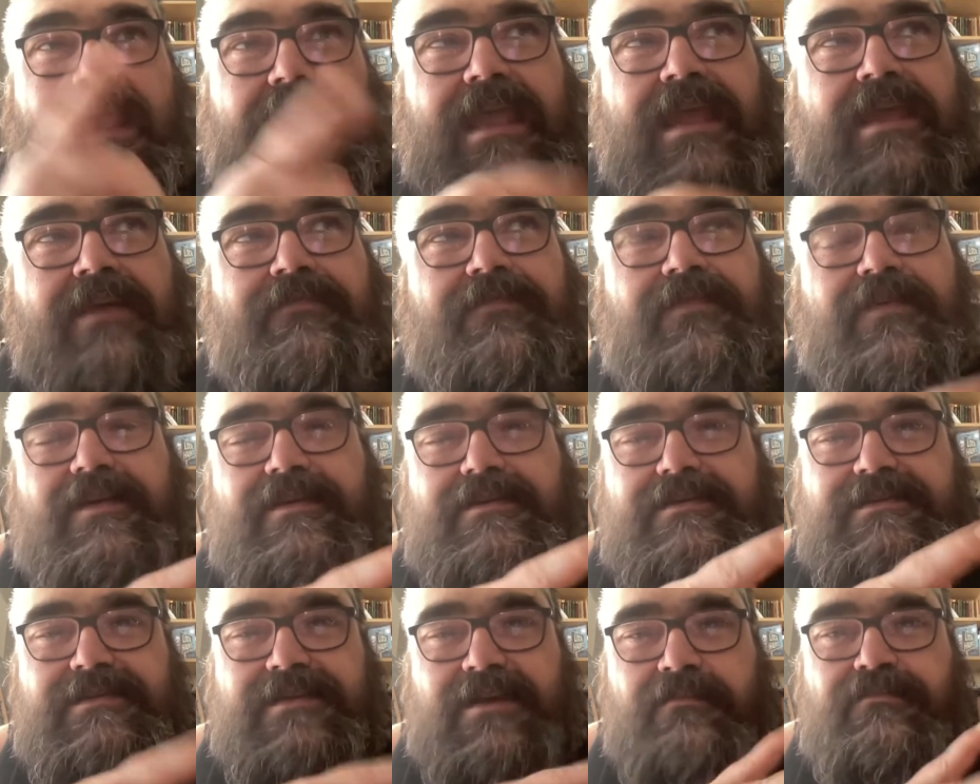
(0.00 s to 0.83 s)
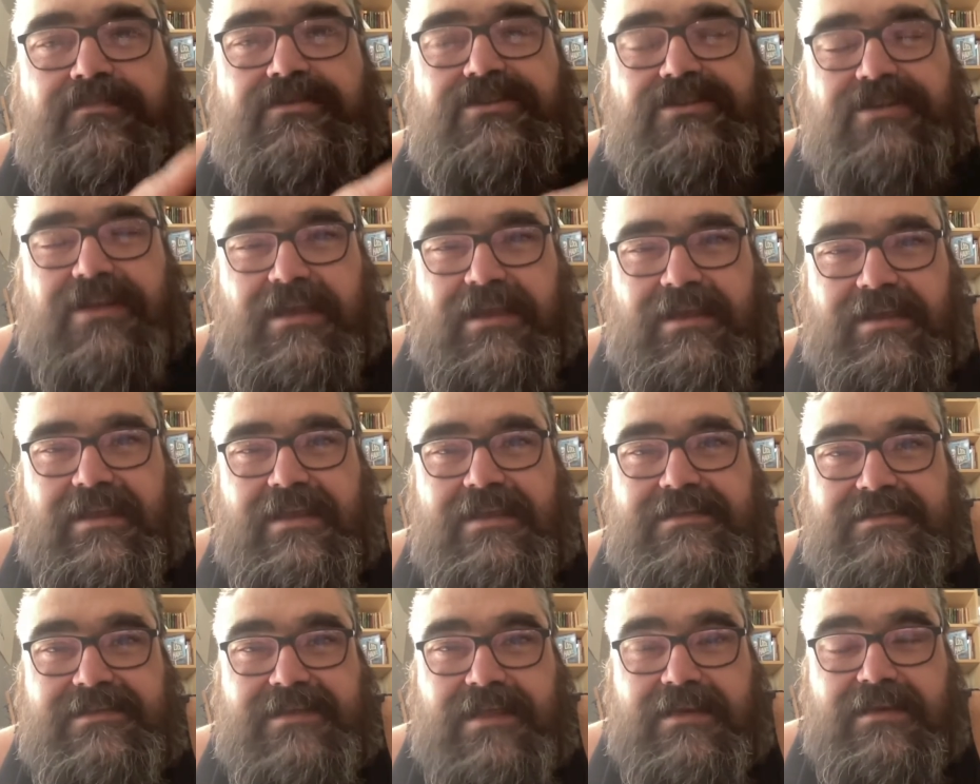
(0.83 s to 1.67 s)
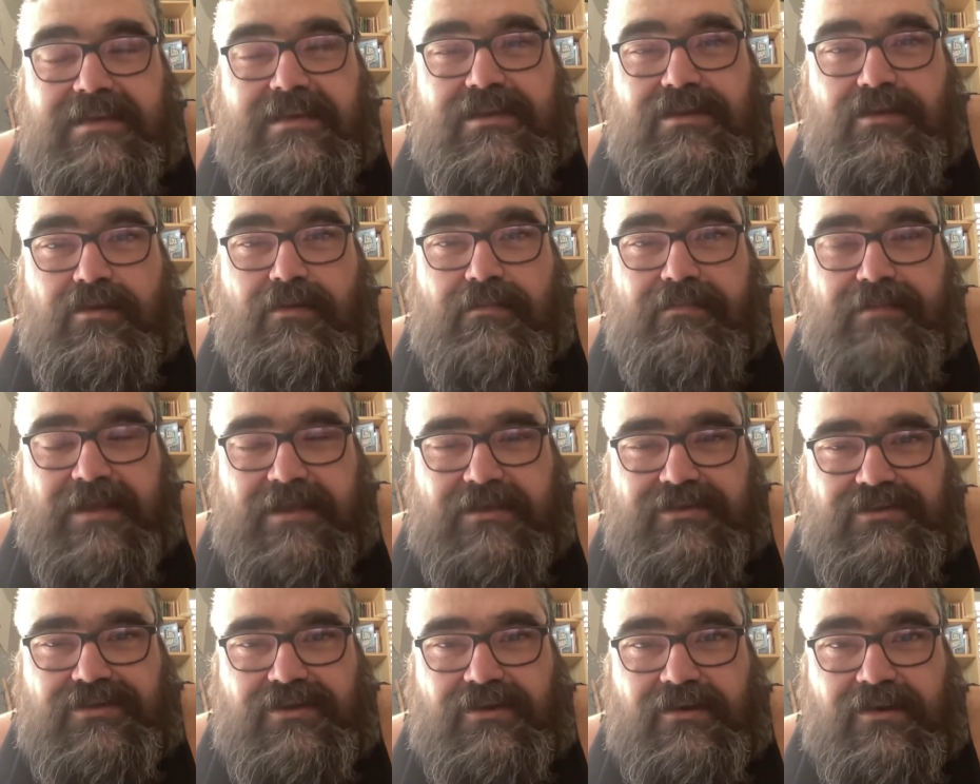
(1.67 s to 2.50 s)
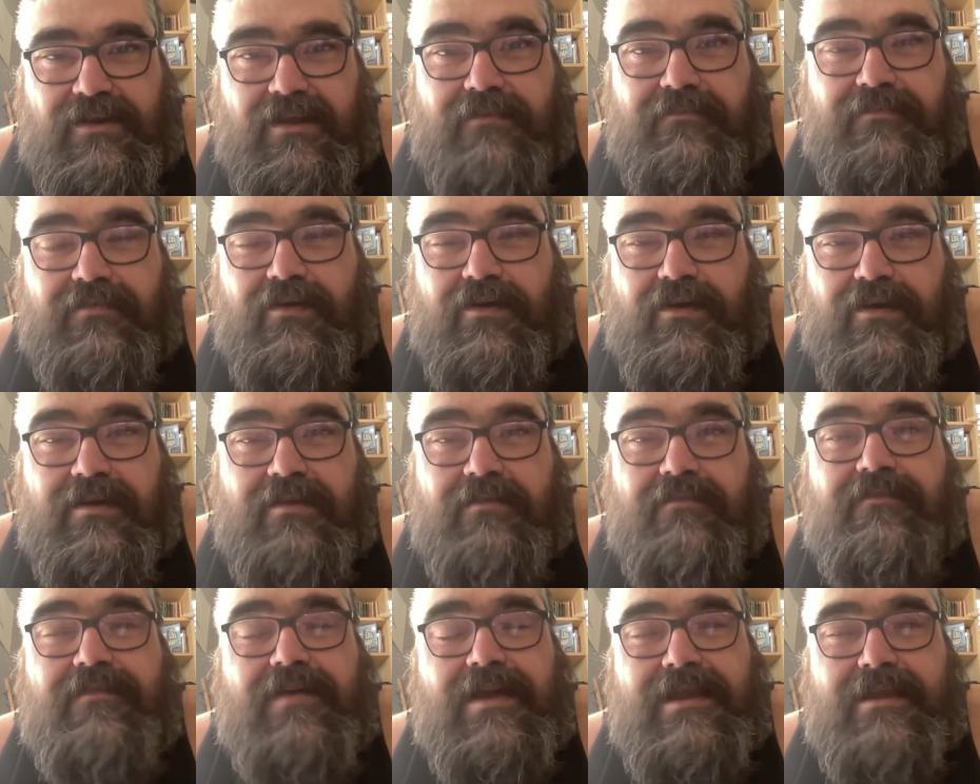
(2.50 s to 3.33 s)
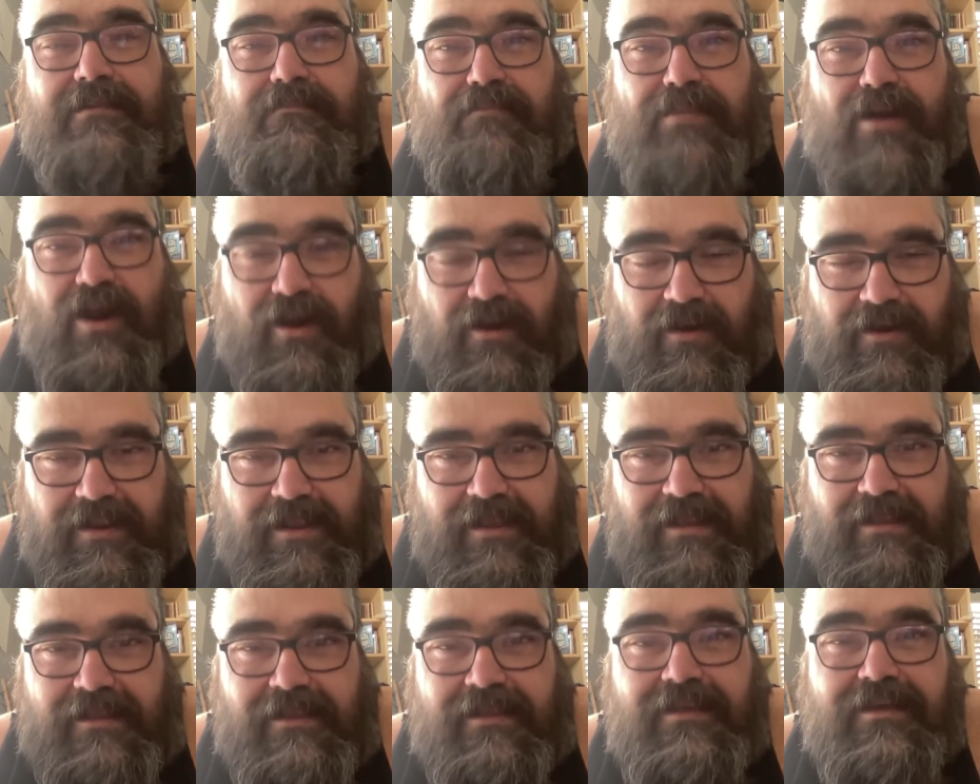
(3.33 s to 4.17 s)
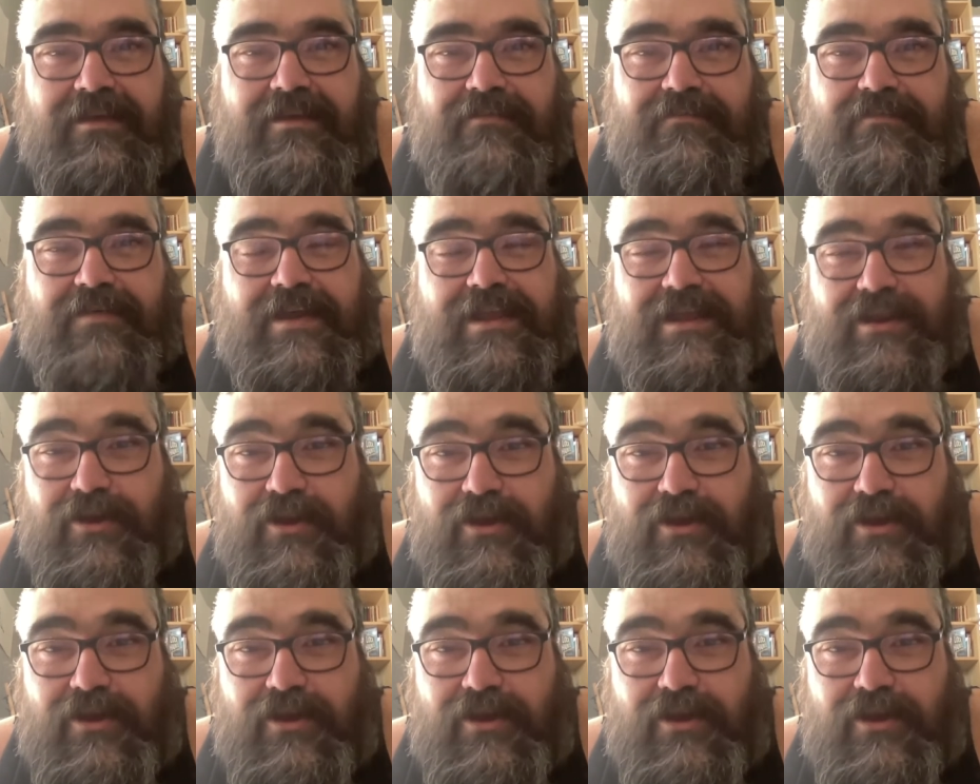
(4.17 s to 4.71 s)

If some chick is sending you a picture of her in a fucking parka, fucking